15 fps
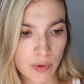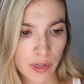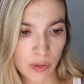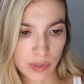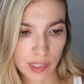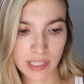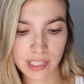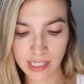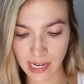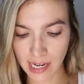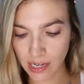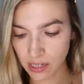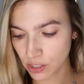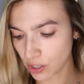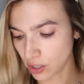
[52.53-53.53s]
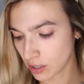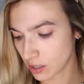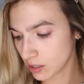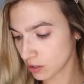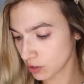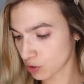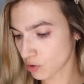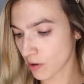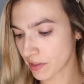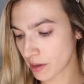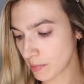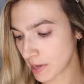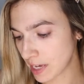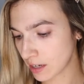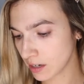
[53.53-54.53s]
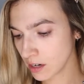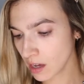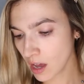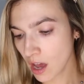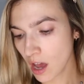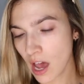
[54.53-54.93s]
we're using today to draw them in.